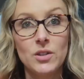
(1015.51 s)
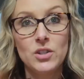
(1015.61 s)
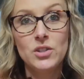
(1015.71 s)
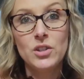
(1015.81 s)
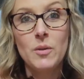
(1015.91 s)
So I
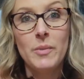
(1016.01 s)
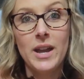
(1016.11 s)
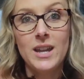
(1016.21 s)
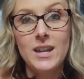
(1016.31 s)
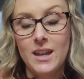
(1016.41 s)
just took a
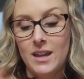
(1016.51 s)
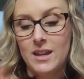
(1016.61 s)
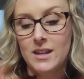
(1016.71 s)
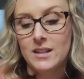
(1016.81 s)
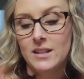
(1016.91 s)
bite
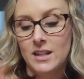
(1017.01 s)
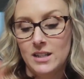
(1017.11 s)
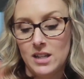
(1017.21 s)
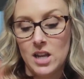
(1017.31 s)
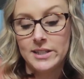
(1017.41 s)
and
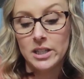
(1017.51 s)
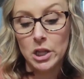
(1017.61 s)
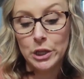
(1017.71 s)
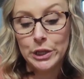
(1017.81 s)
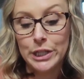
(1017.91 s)
it's
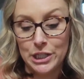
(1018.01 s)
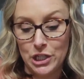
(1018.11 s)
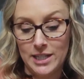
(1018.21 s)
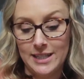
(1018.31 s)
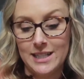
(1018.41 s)

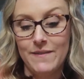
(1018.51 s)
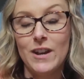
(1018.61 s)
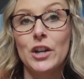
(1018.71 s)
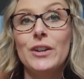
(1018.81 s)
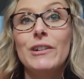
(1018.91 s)
delicious. It's
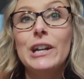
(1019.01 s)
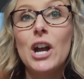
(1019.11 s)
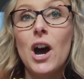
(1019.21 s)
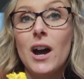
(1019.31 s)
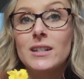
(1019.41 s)
very,
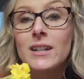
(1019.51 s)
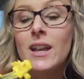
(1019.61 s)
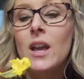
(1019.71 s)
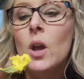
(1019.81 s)
very hot.